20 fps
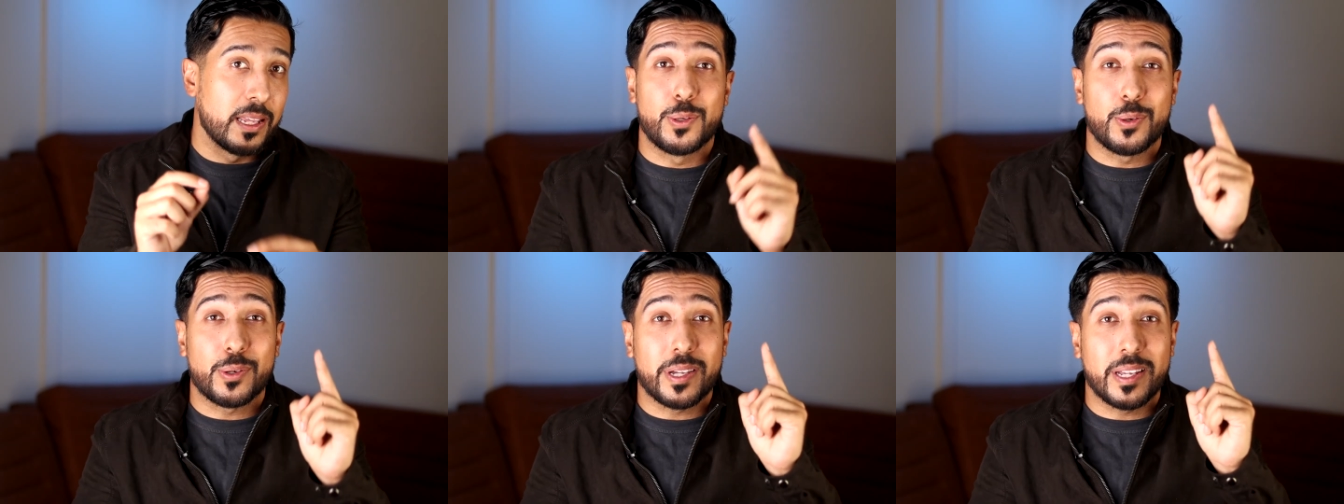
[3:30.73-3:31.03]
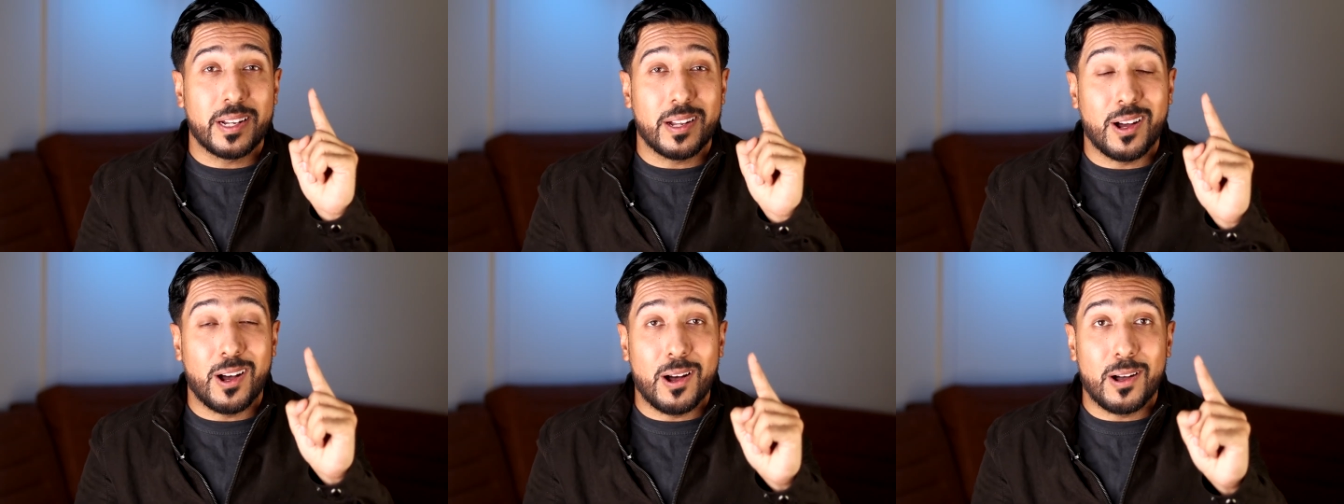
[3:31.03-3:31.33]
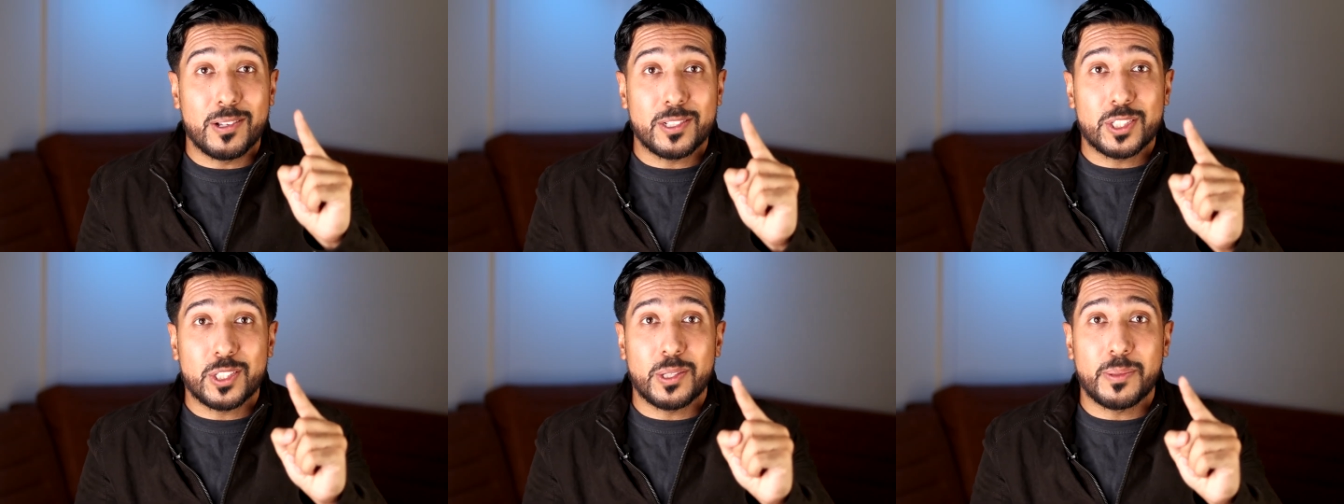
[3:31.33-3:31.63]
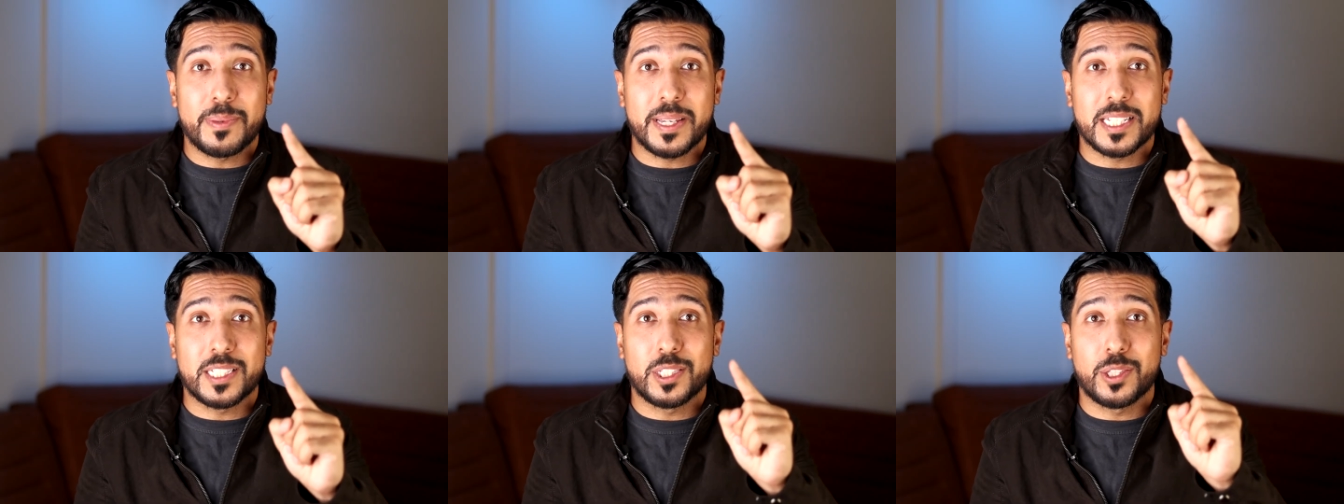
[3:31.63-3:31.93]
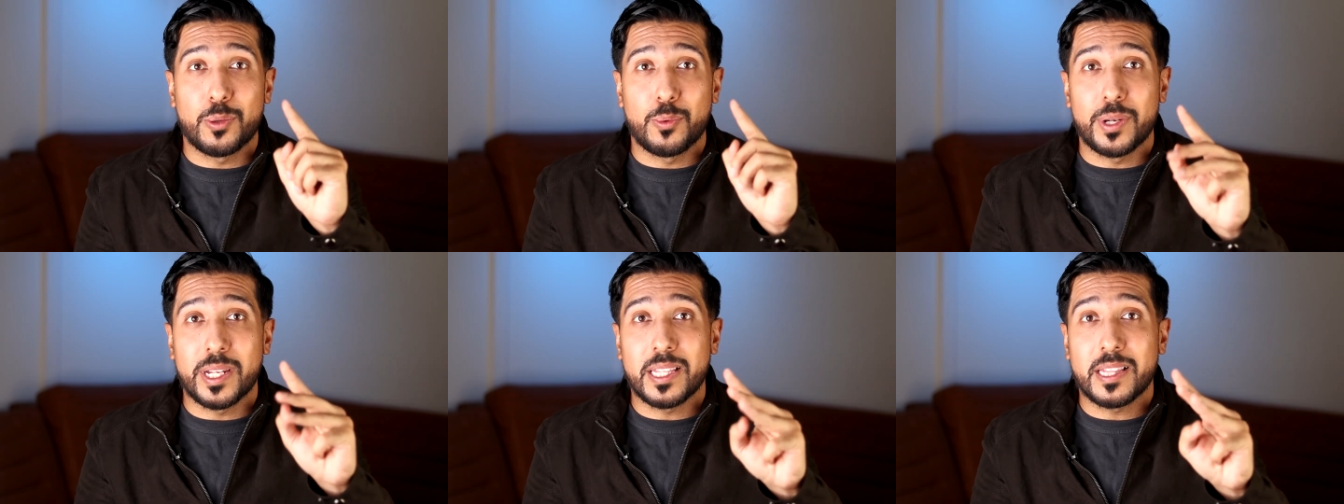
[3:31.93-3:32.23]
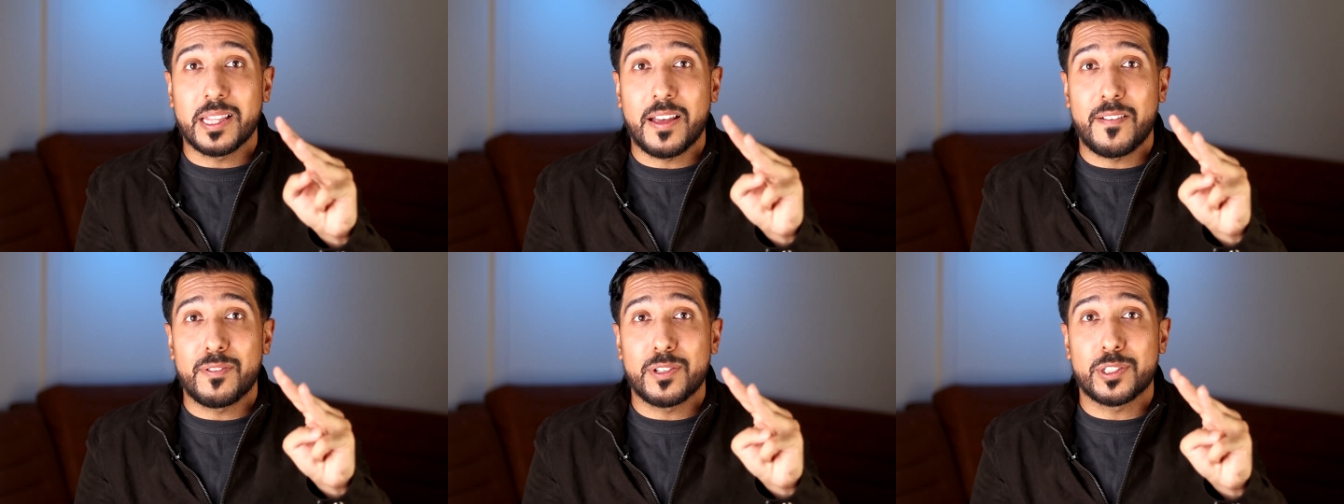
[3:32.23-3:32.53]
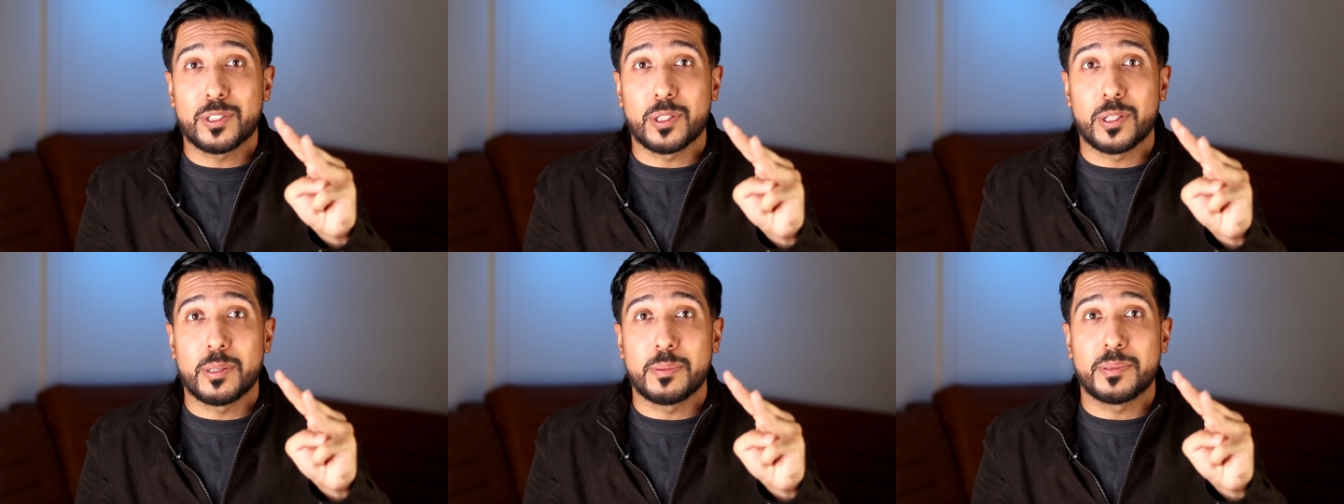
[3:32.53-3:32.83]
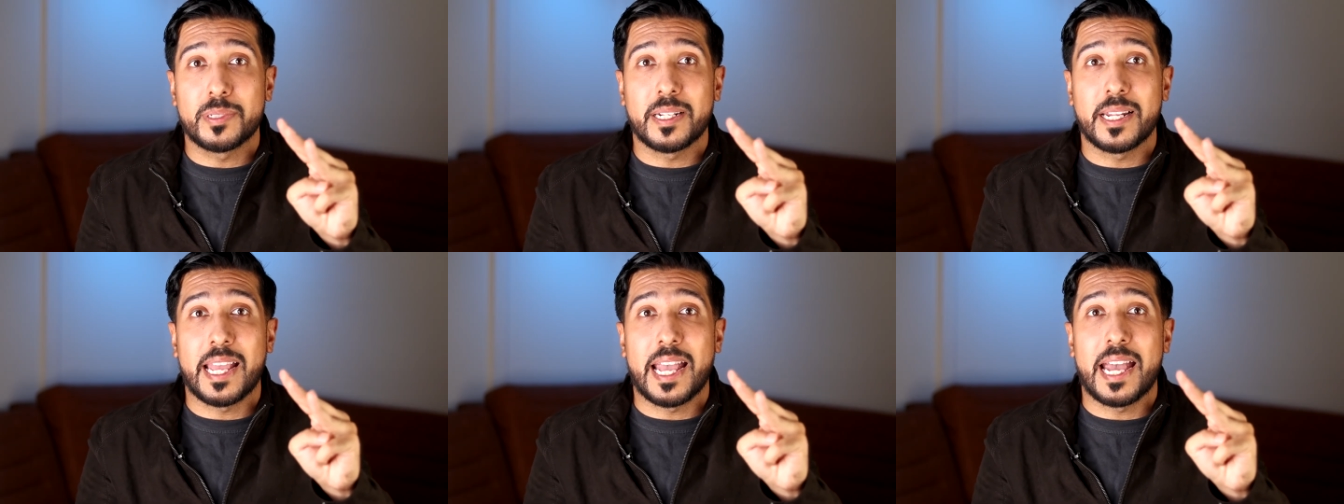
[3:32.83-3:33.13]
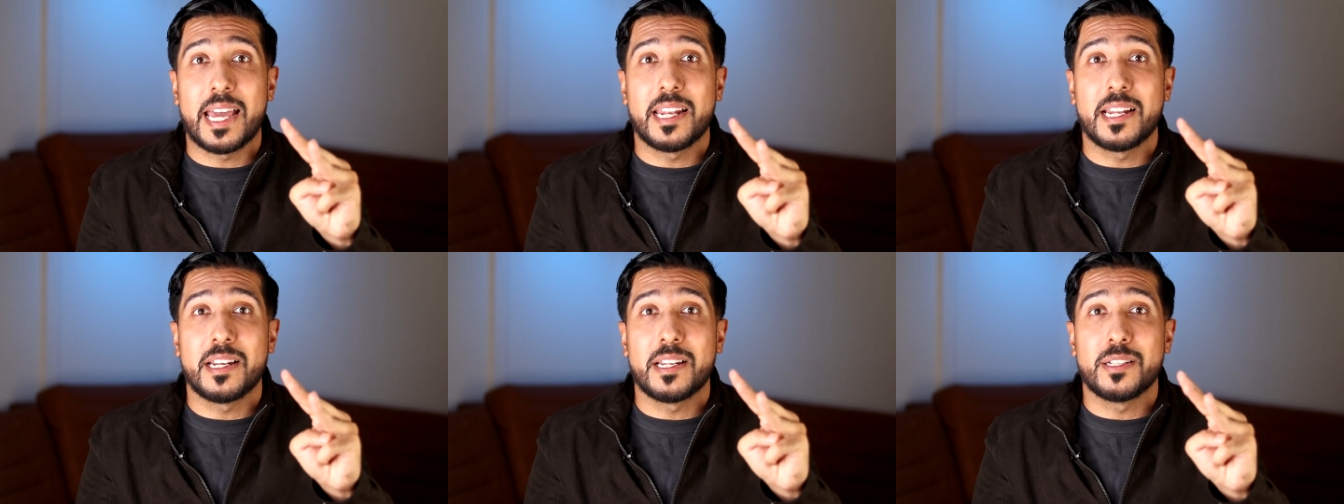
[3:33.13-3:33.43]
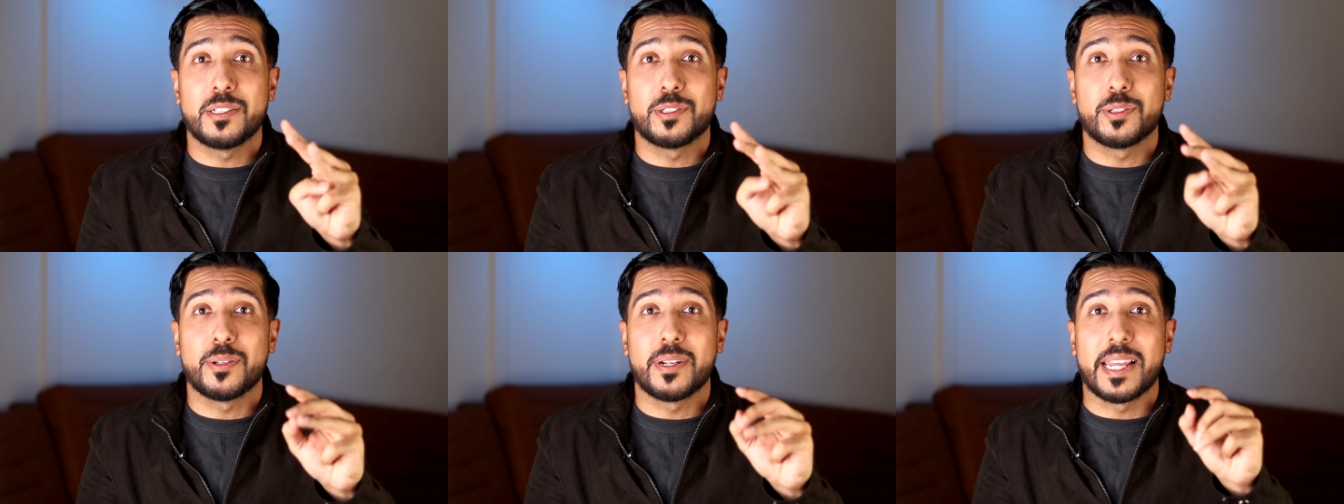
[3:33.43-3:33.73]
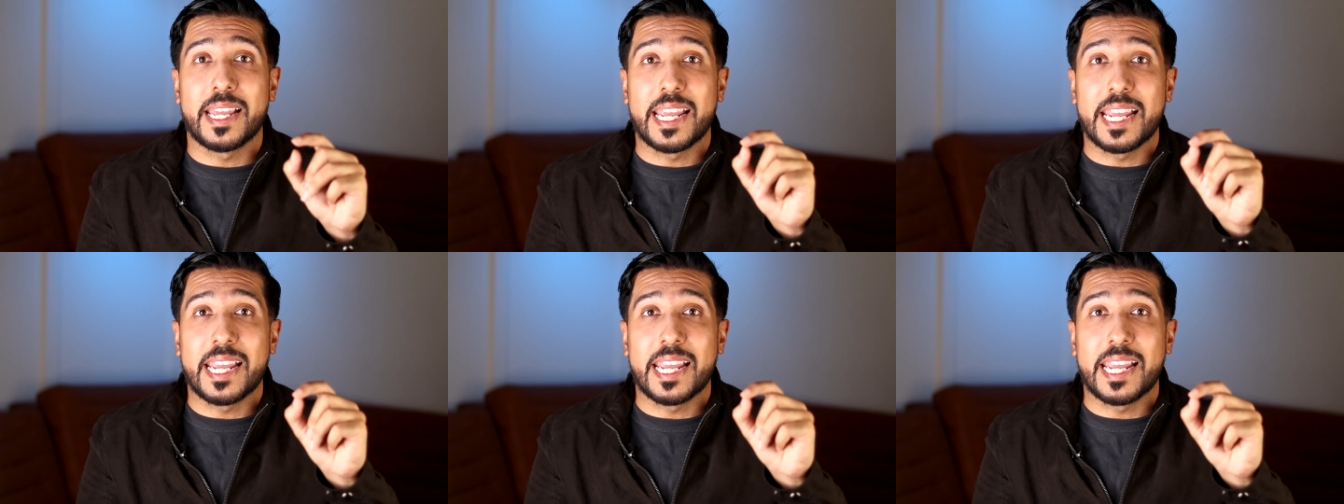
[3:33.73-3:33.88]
You can also mix 3 level scoops and add it into an